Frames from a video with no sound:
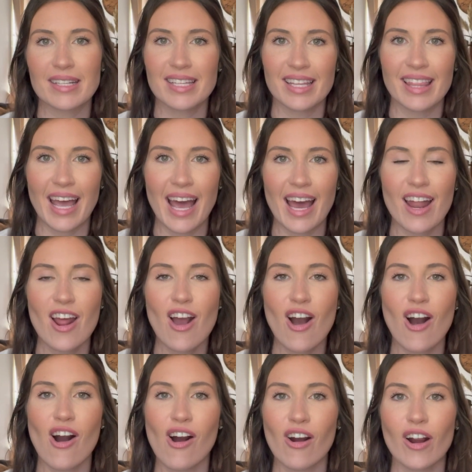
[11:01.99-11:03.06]
to that,
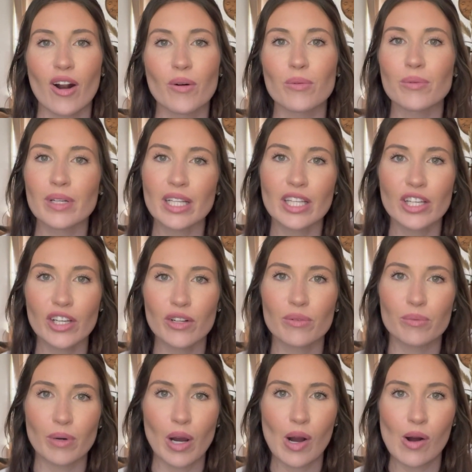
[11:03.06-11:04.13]
are a really
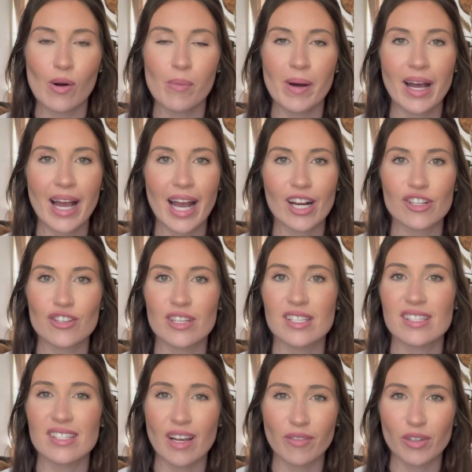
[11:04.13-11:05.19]
good robe, actually
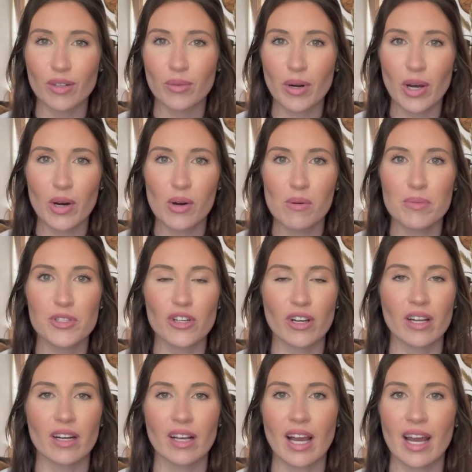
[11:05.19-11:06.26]
several robes. You're
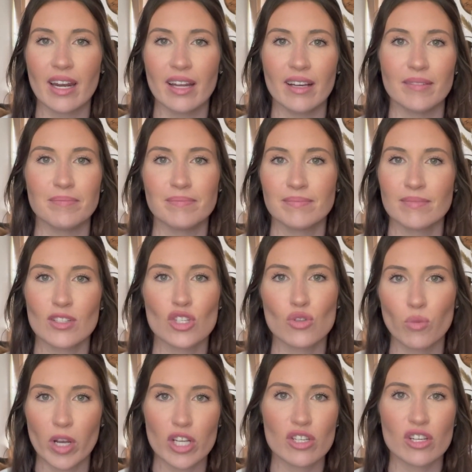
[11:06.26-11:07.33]
gonna kind of
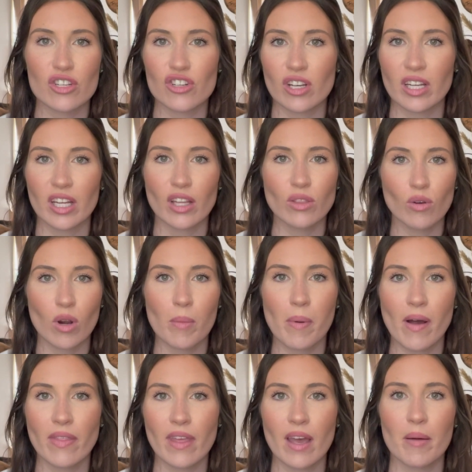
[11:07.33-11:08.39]
switch because you're gonna get throw up
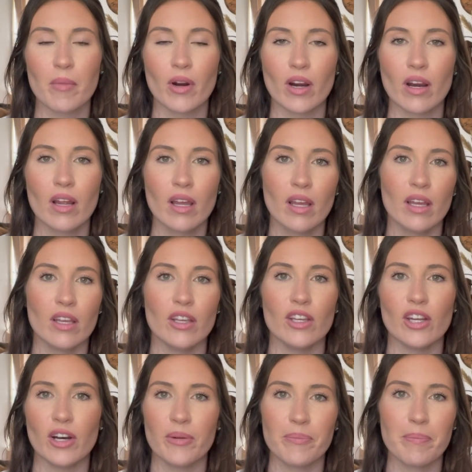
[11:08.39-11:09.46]
on them, or you
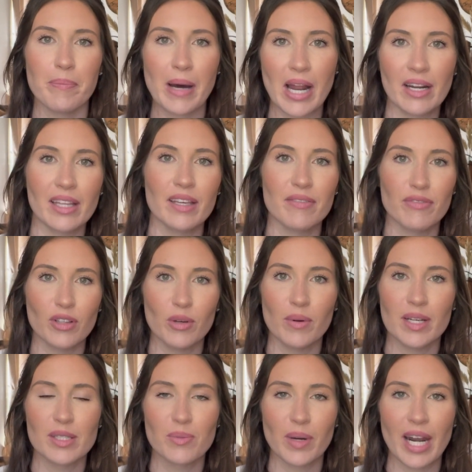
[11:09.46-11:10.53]
know, bodily
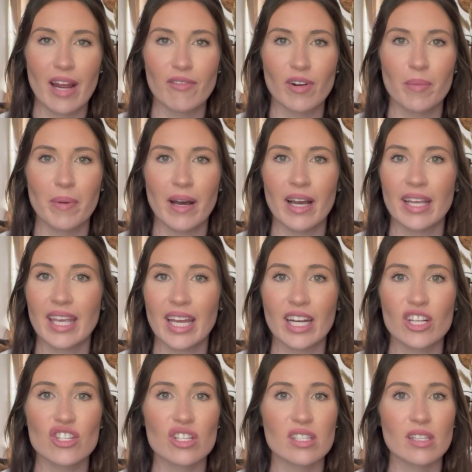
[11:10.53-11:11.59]
fluids, whatever. But again,
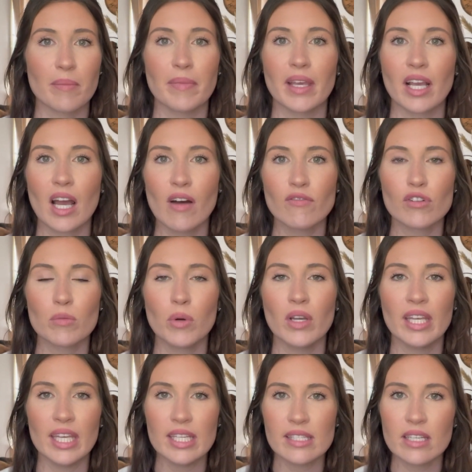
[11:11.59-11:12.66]
it's just something comfortable,
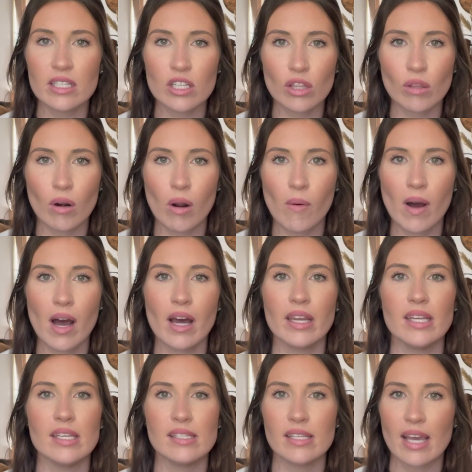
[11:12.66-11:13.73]
easy to throw on,
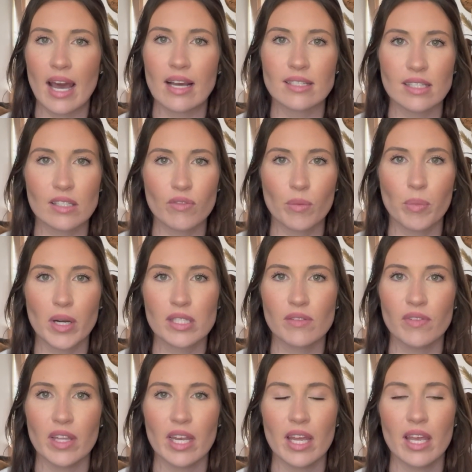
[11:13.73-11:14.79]
easy access for
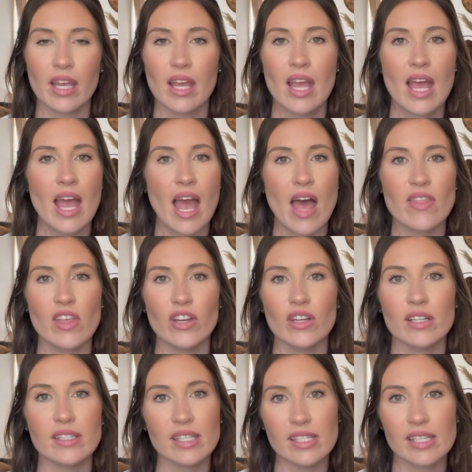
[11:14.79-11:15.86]
breastfeeding, and then
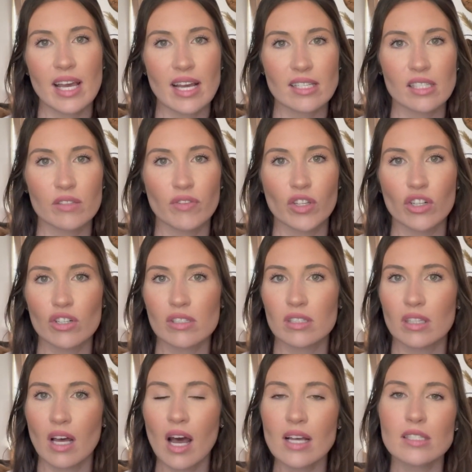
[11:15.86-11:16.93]
it's easy access for the nurse
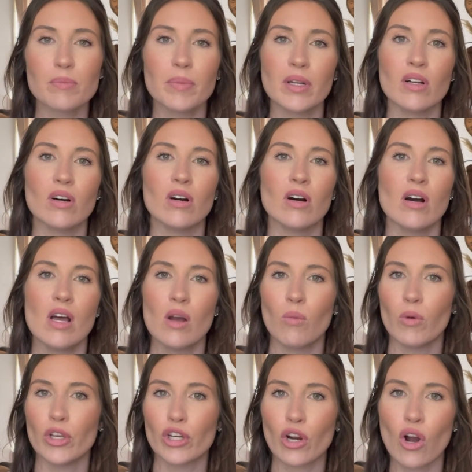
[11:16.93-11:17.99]
in the hospital.
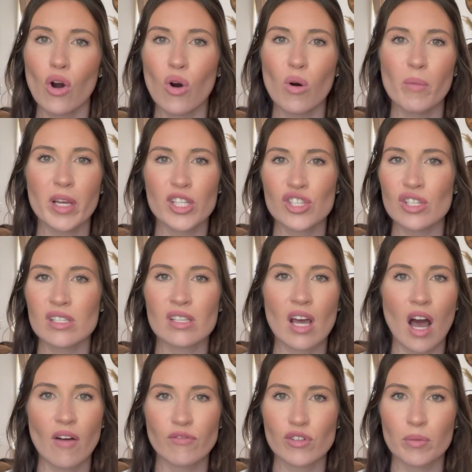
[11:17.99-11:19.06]
When you're home, it's just
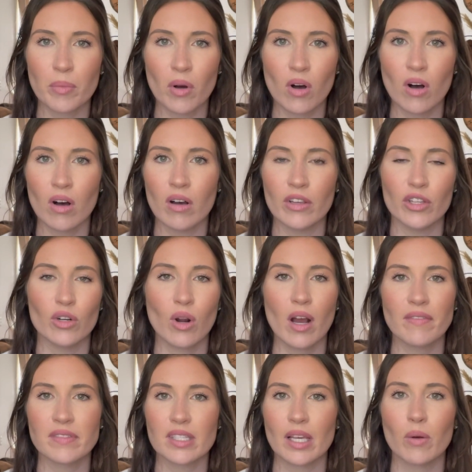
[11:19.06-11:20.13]
comfortable. You don't
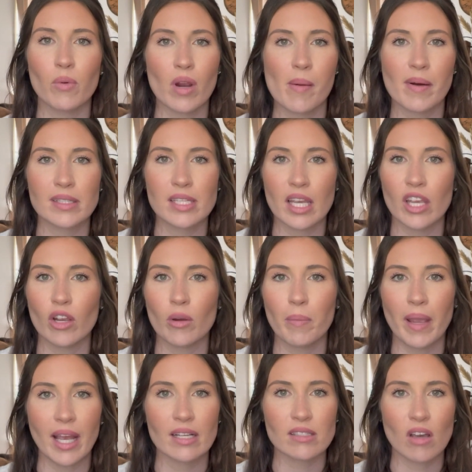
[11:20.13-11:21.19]
have to like worry about taking your
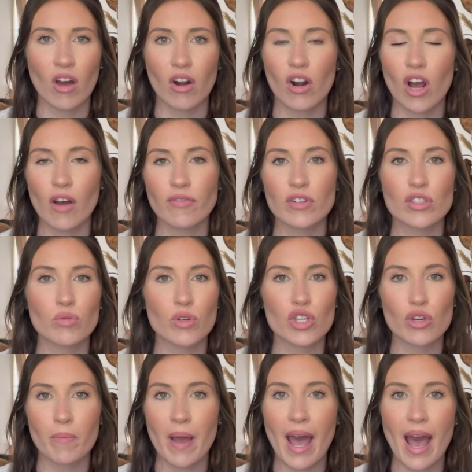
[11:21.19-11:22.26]
pants on and off to switch
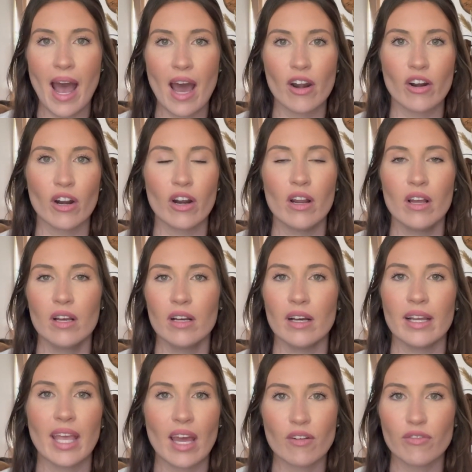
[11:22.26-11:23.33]
your pad, or
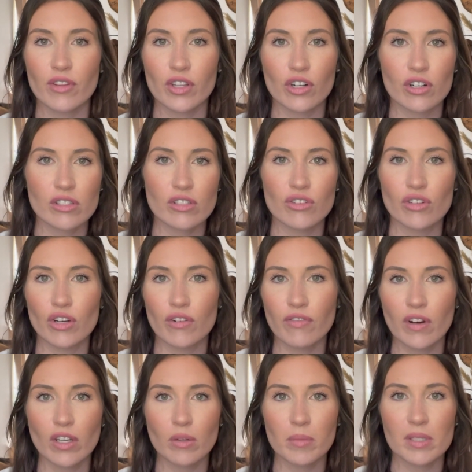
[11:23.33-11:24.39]
again, for the nurse to do your
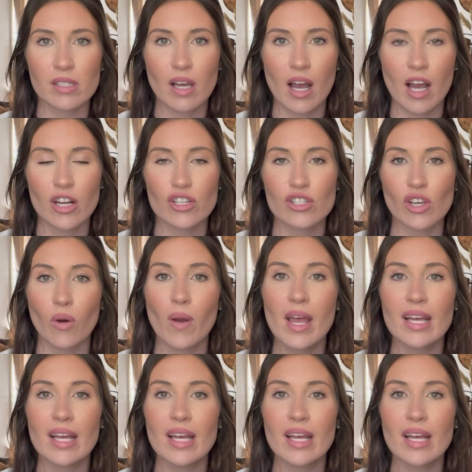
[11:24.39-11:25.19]
fundal massage. So